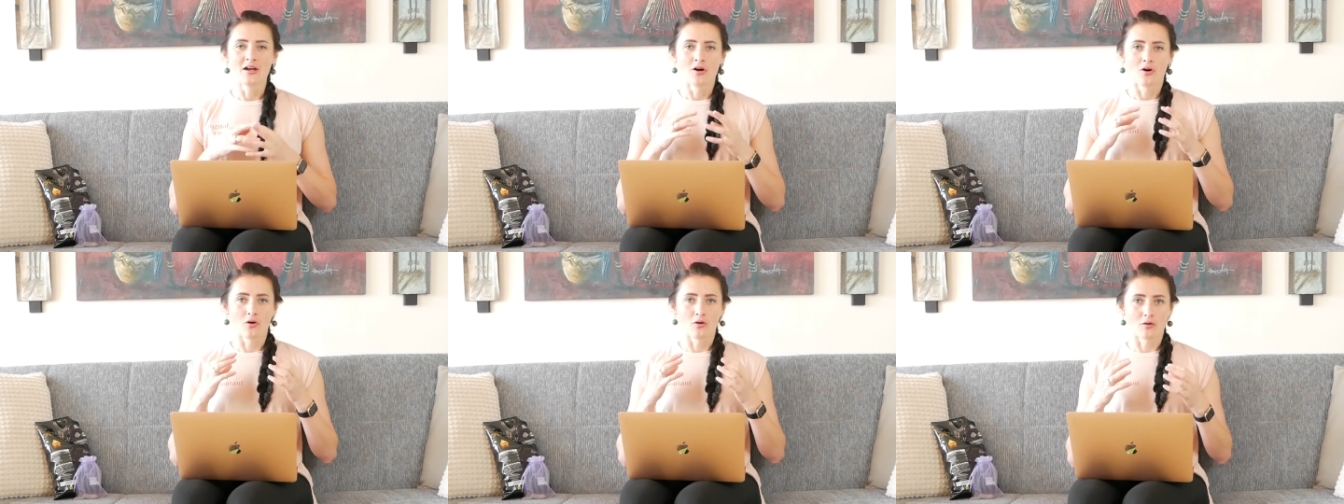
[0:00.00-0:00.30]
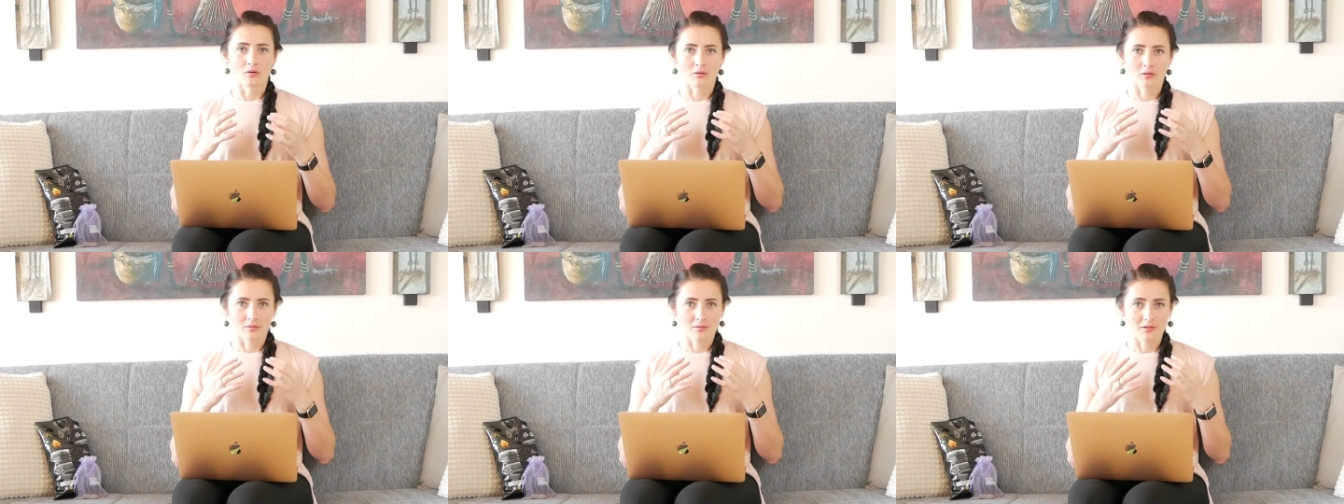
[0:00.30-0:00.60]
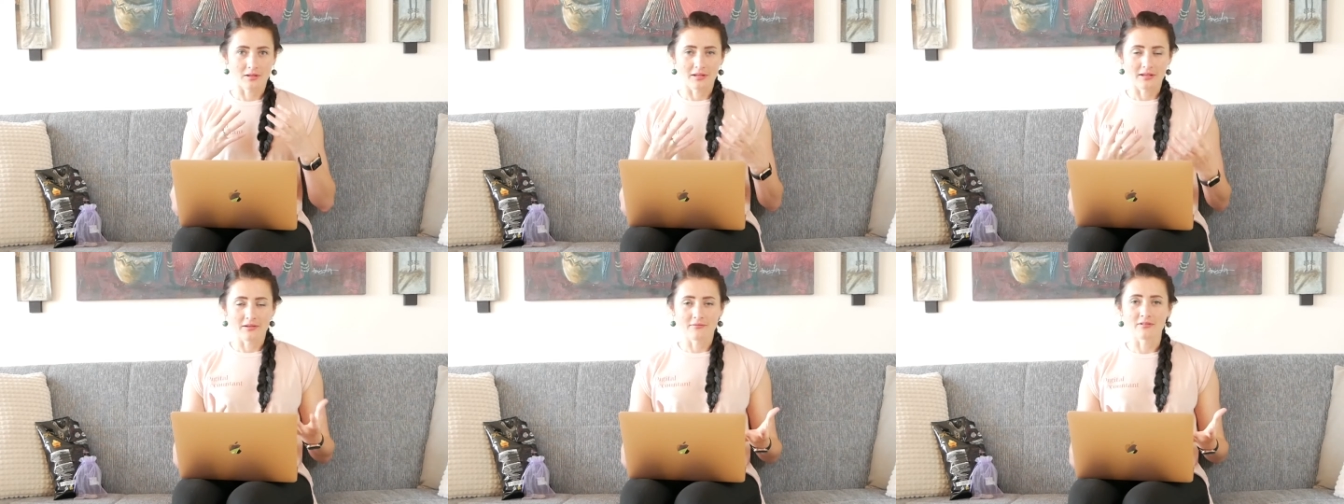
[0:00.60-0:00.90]
or
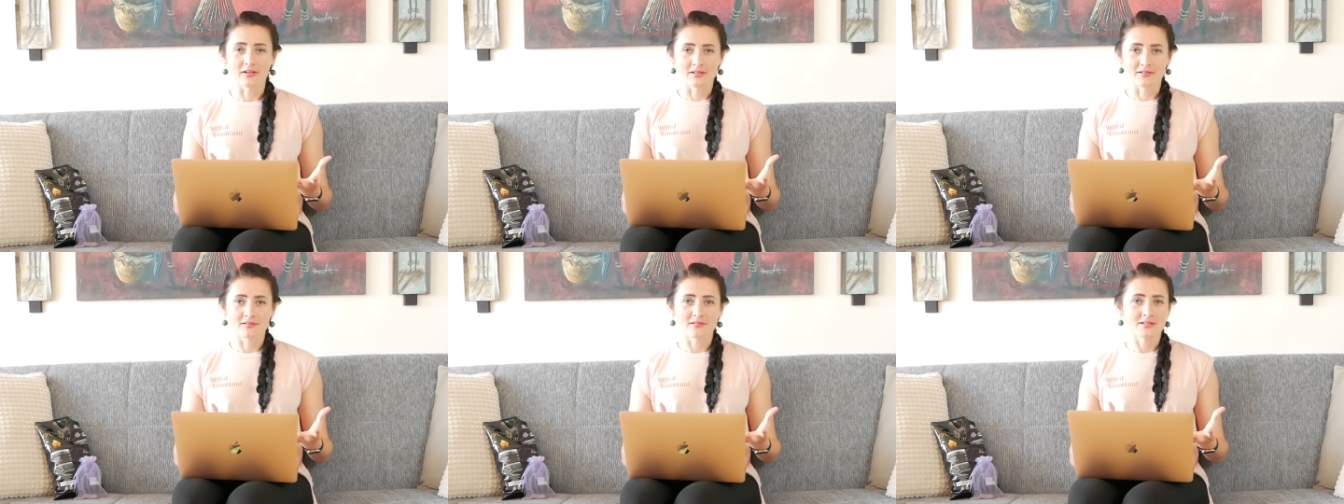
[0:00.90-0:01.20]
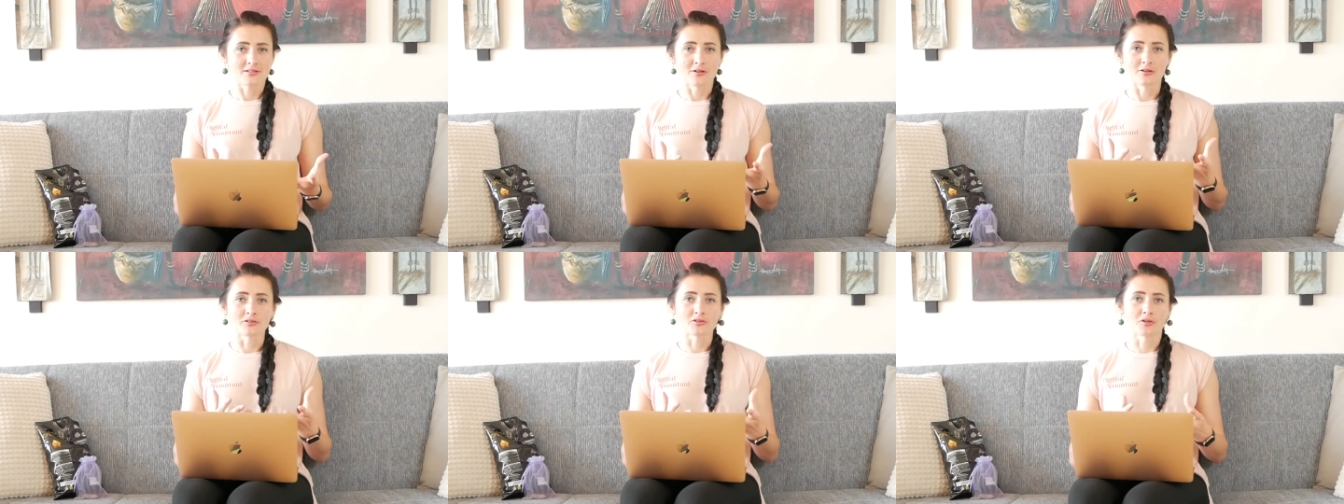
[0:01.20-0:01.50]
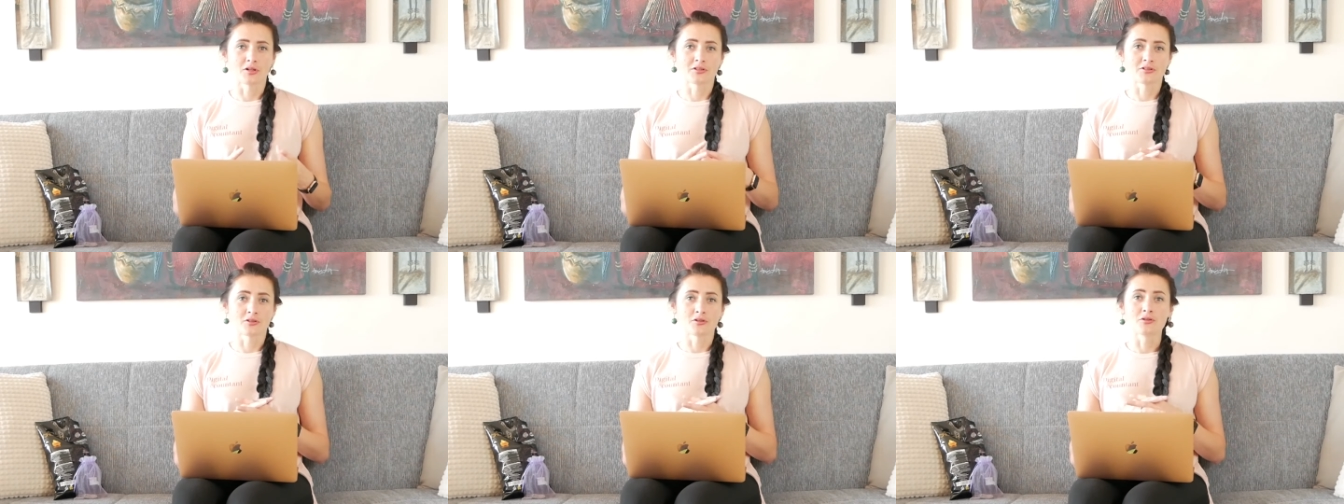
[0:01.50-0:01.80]
even sole
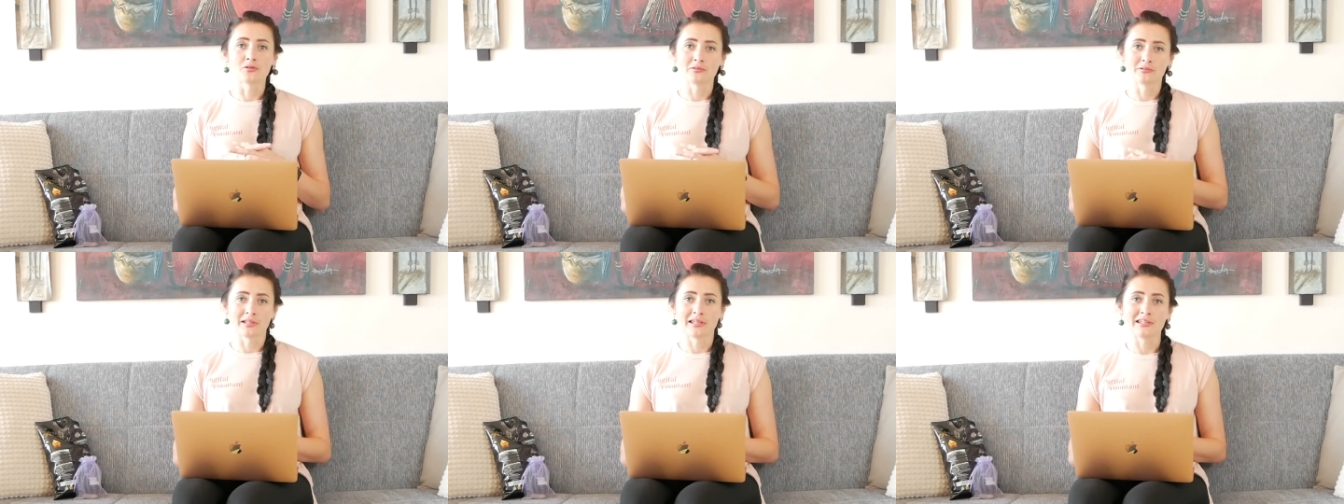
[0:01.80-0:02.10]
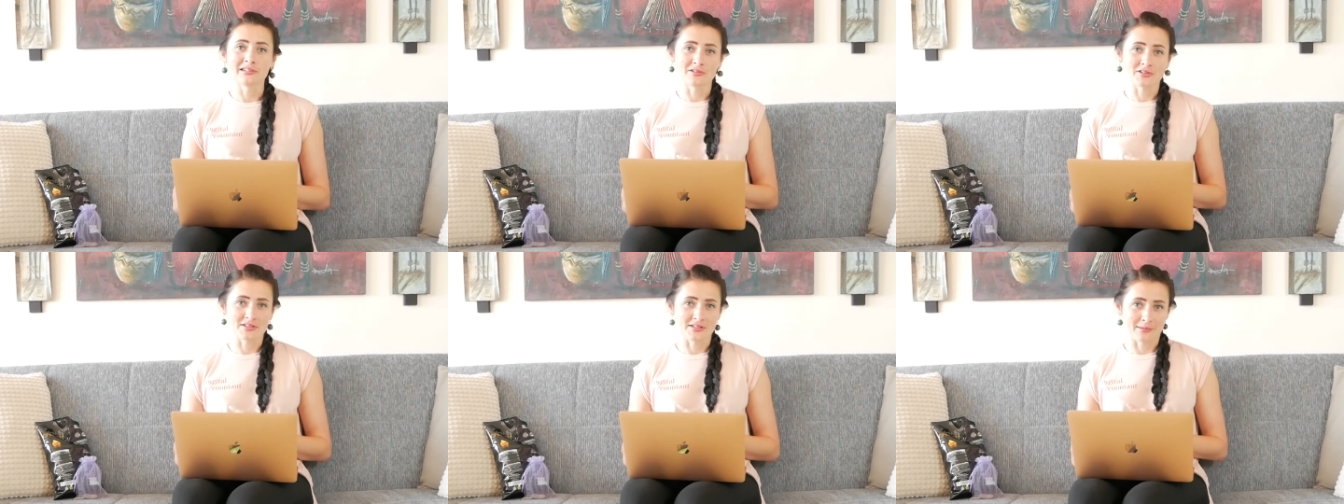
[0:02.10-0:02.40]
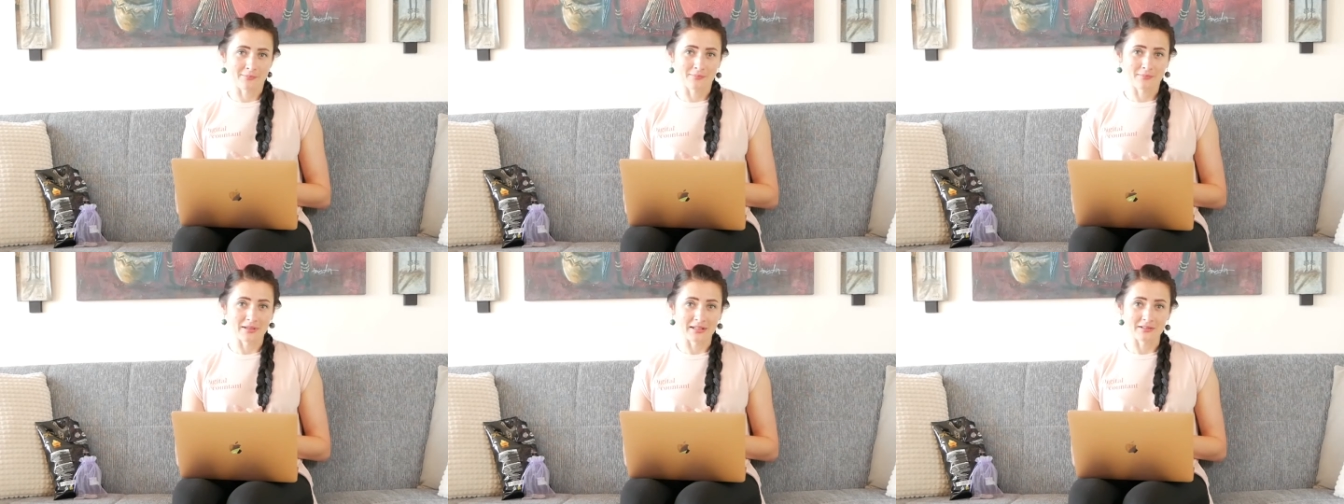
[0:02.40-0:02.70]
trader who need to
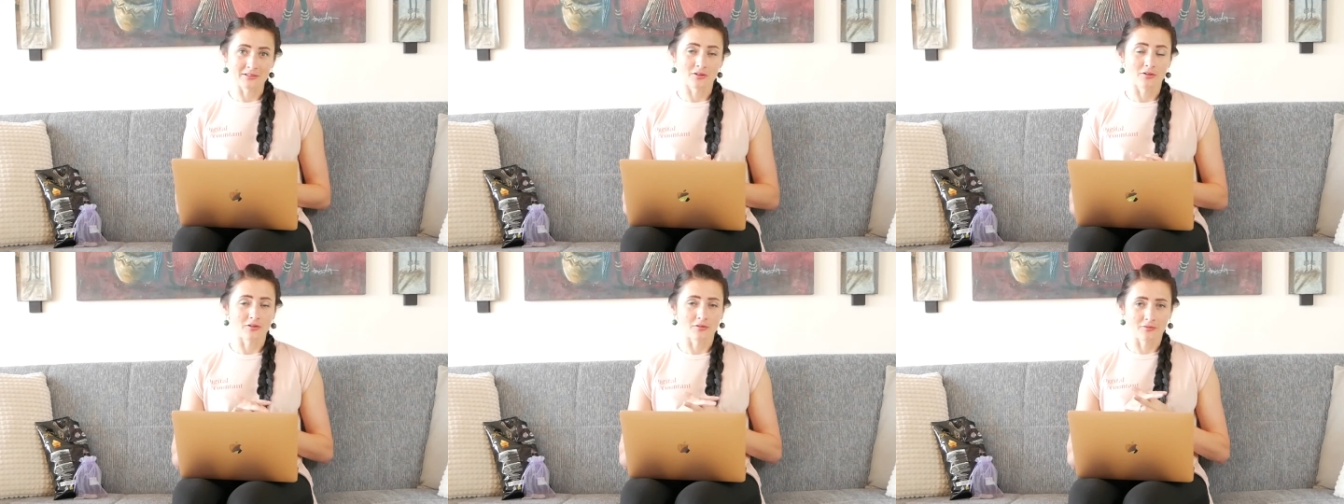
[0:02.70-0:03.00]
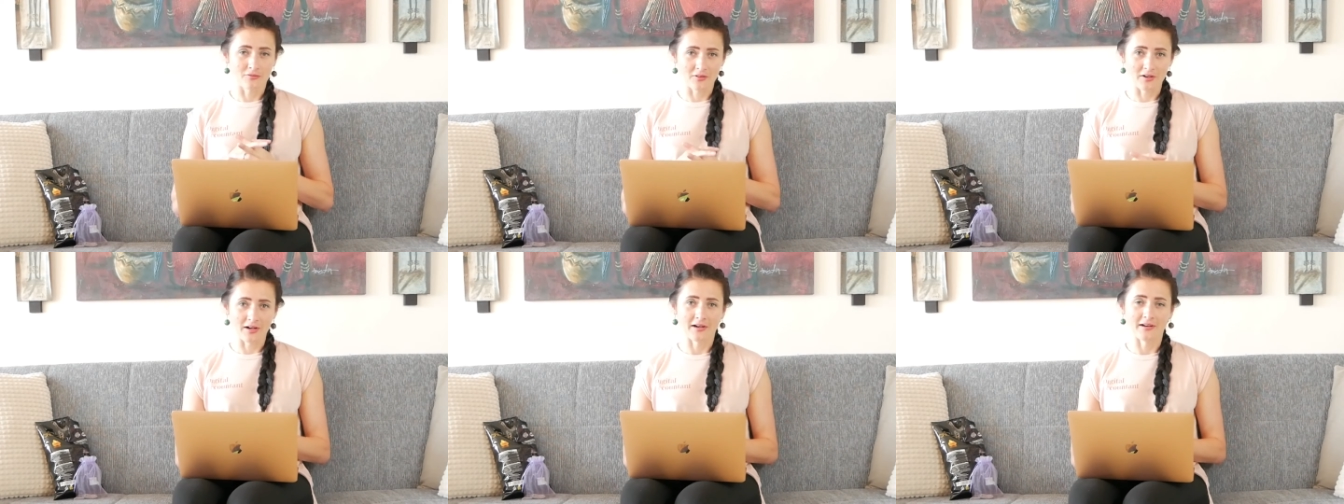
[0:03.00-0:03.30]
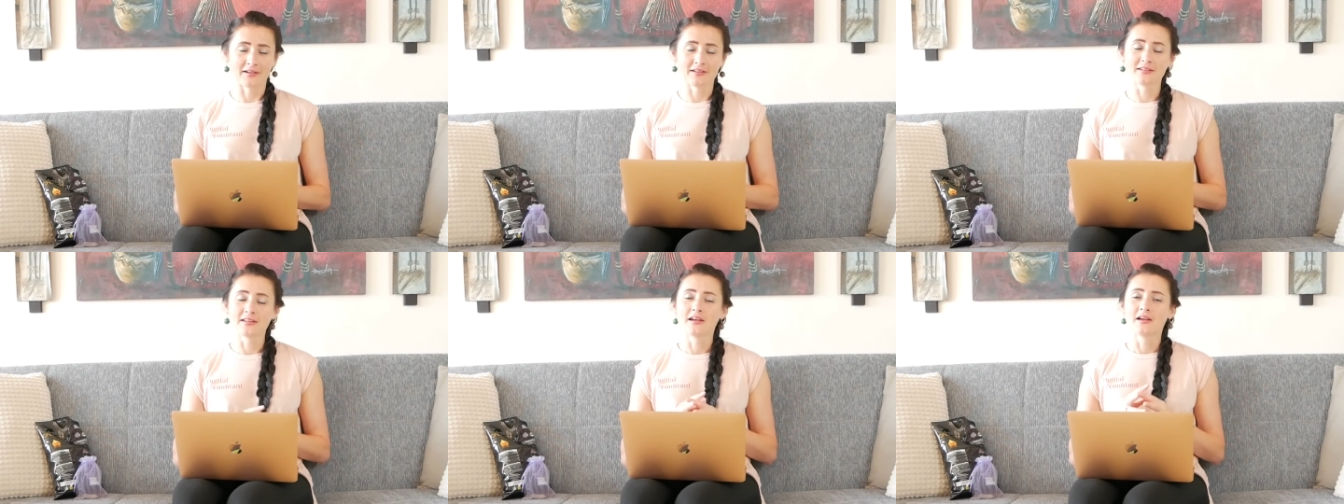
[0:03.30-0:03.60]
submit or
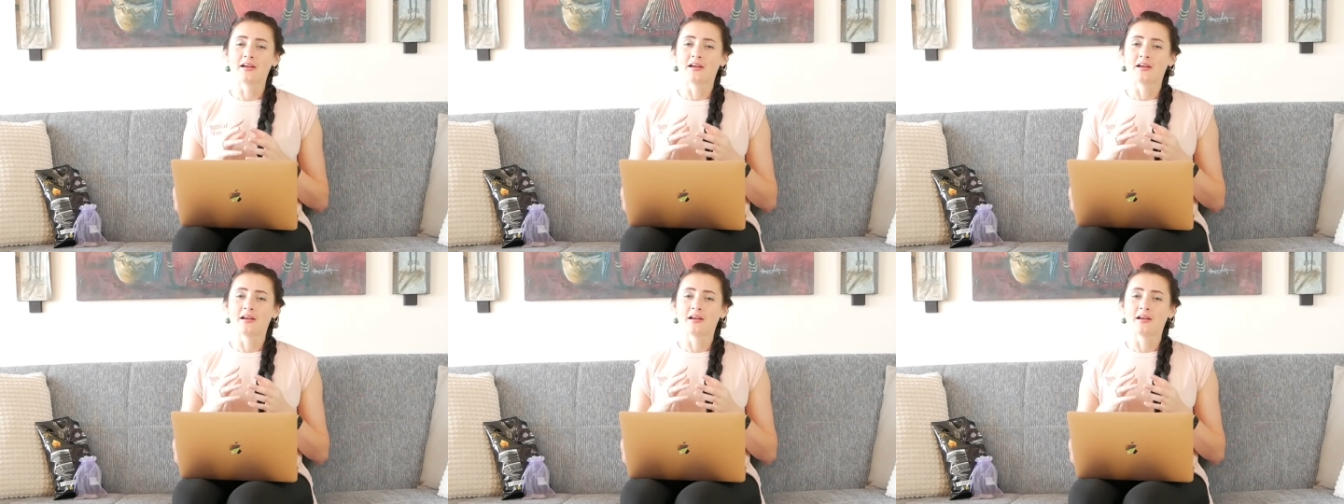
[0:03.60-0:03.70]
file